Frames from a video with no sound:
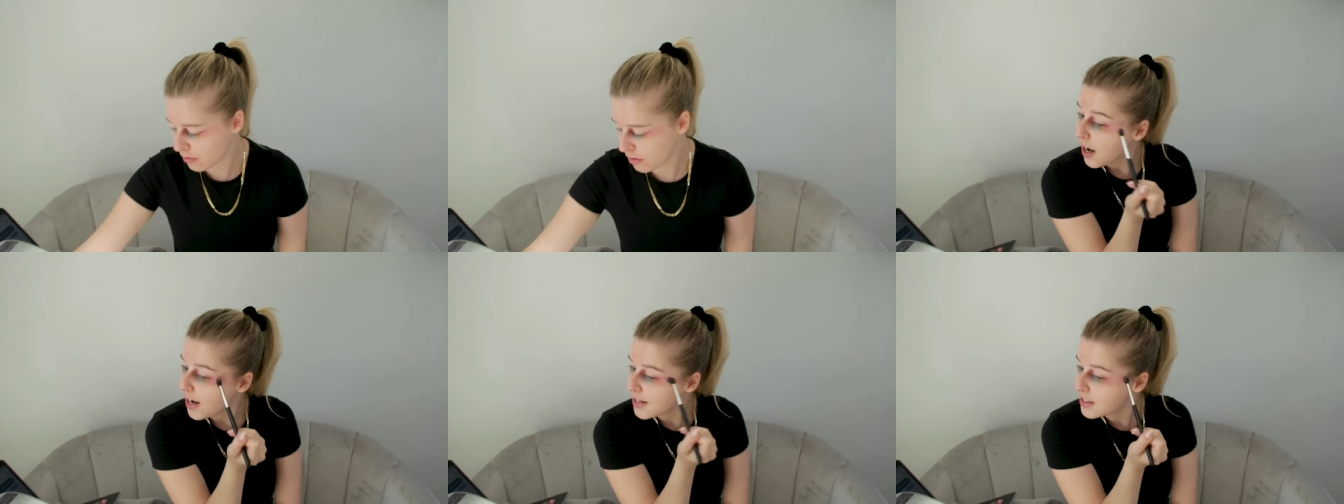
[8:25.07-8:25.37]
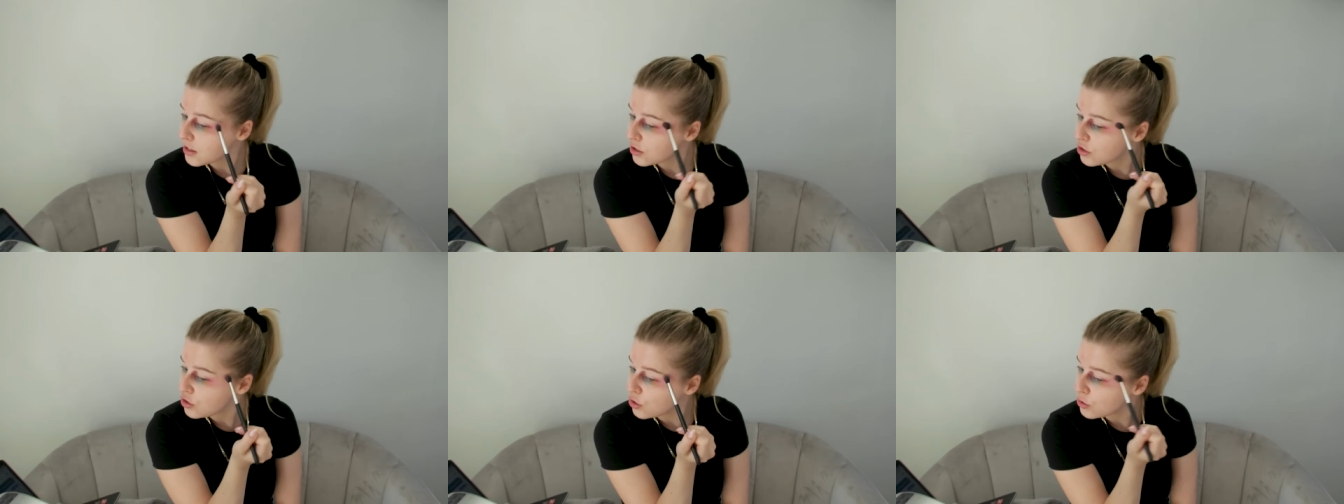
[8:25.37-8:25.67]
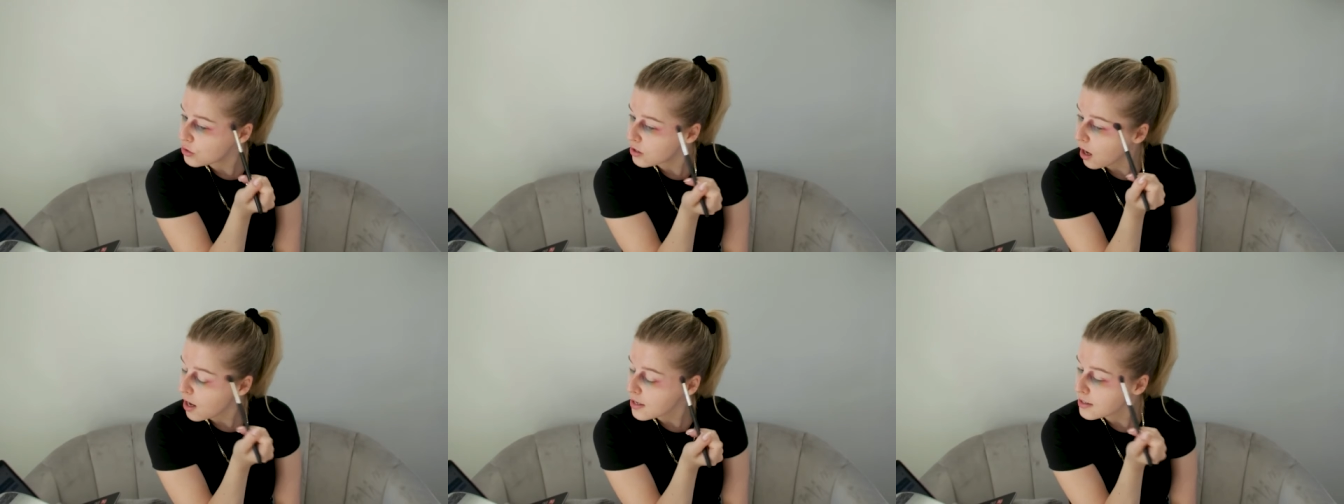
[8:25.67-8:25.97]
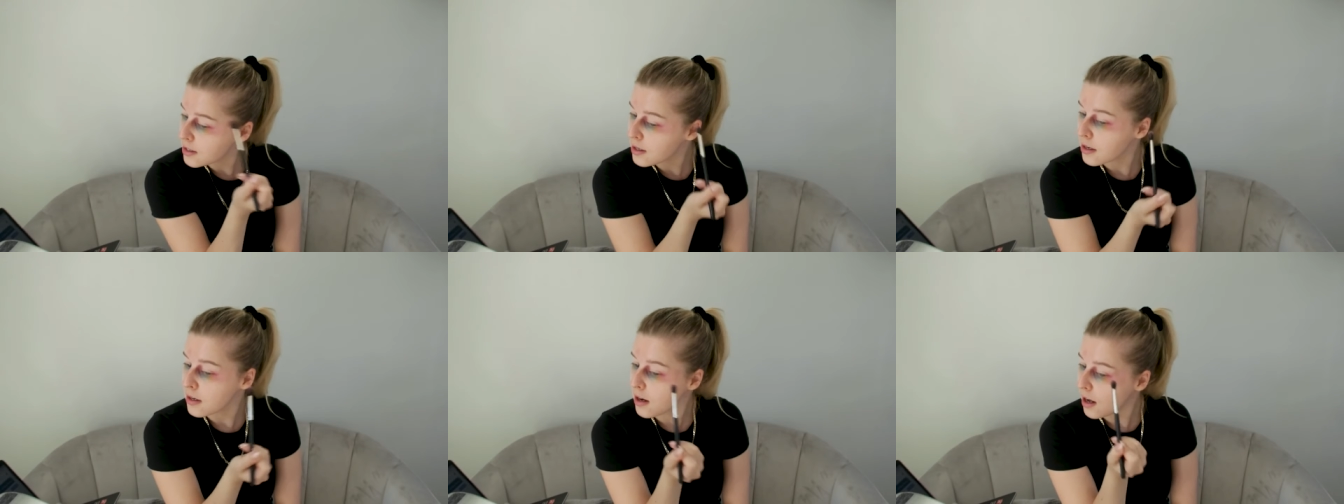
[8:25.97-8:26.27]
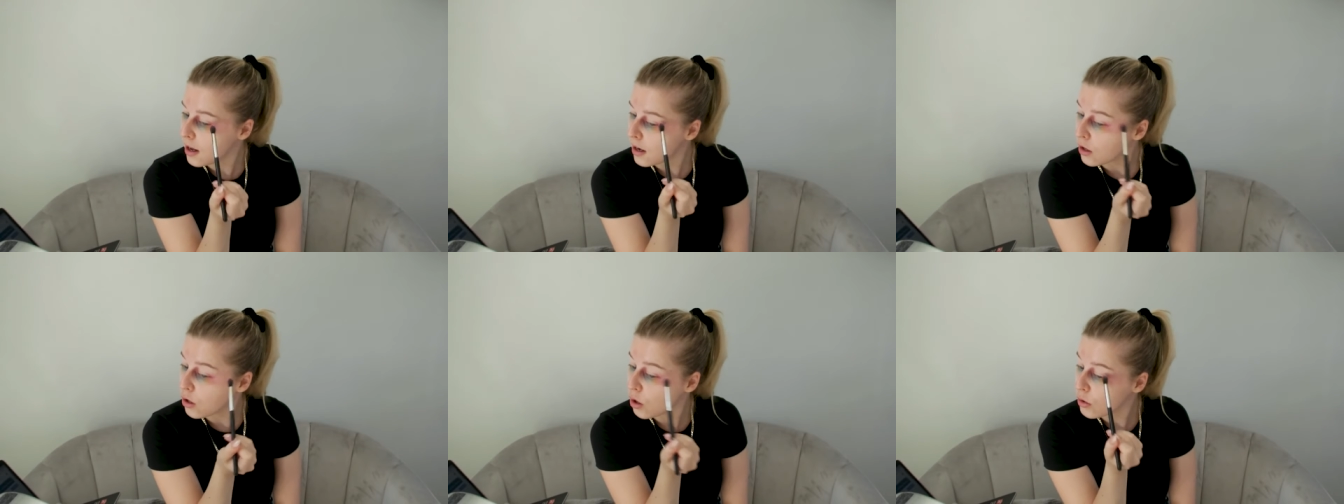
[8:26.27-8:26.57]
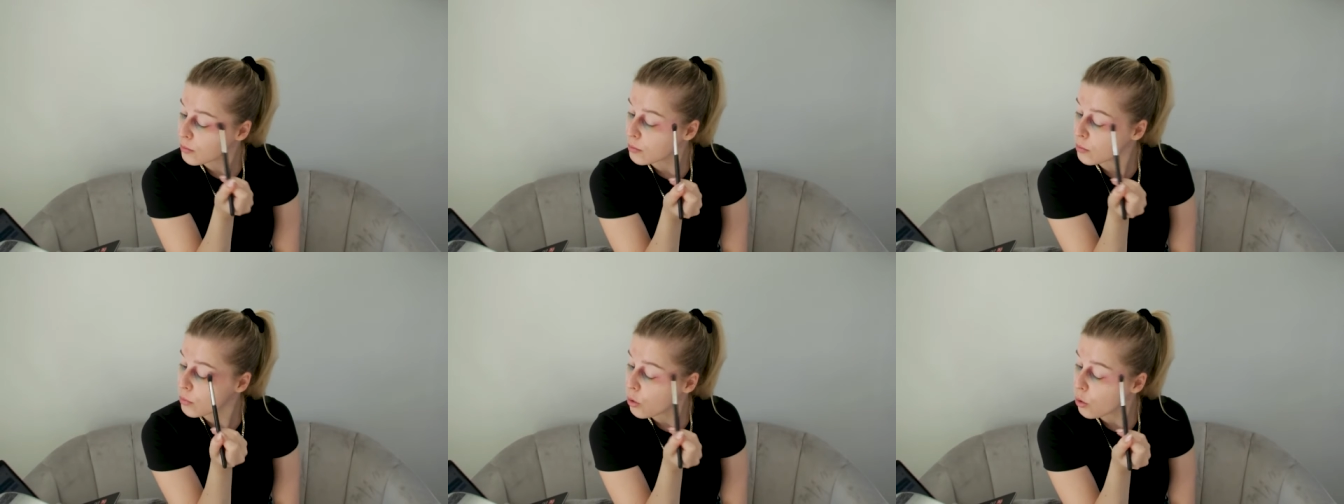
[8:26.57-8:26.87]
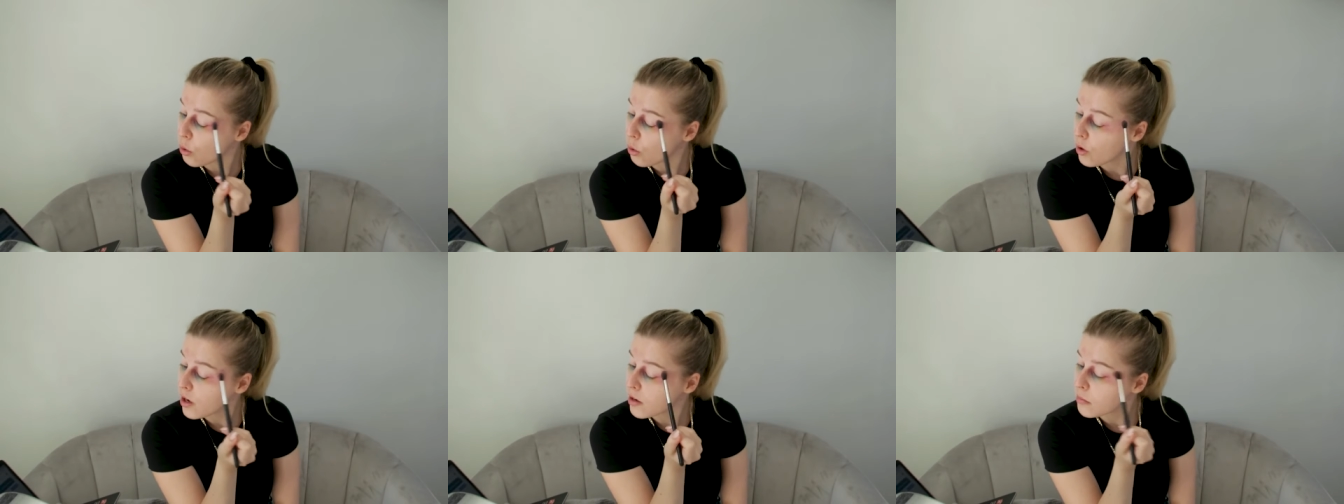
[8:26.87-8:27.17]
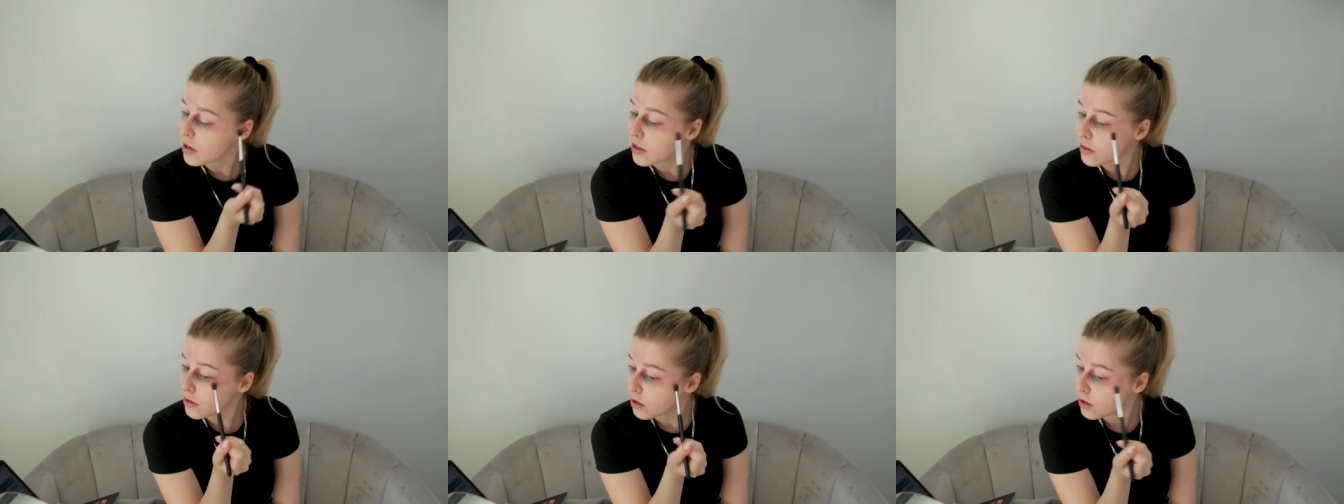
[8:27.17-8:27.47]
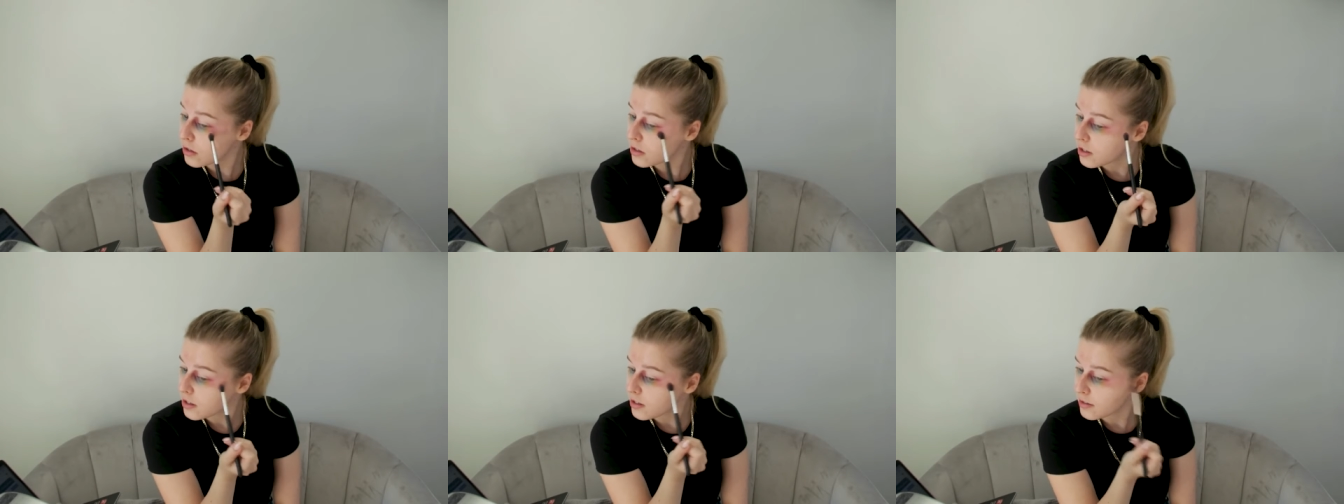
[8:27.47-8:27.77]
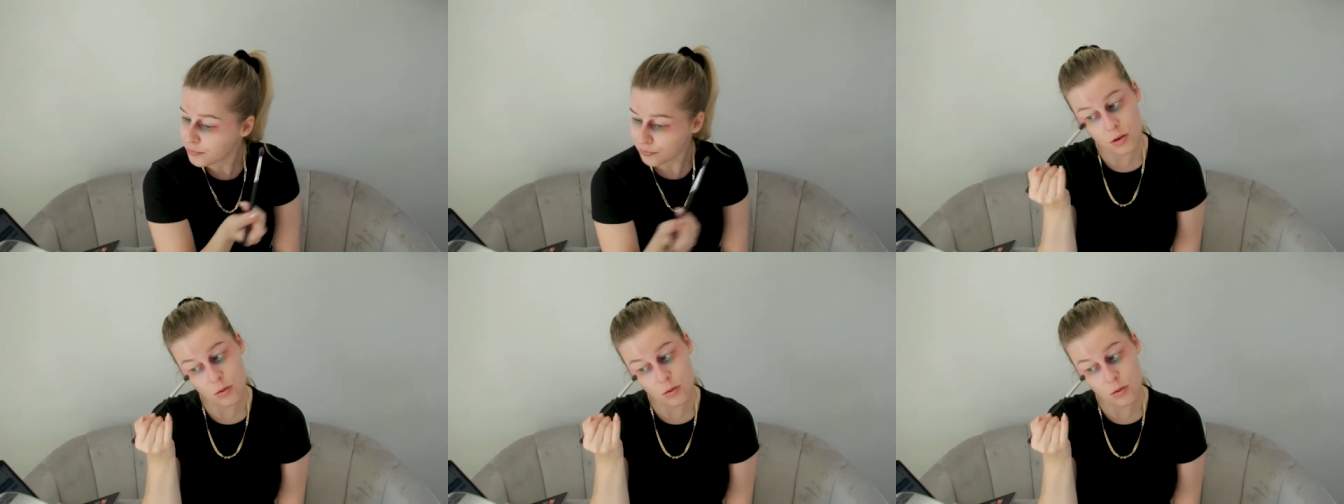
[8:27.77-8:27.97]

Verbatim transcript: I did utilize it a, lot more in my third year.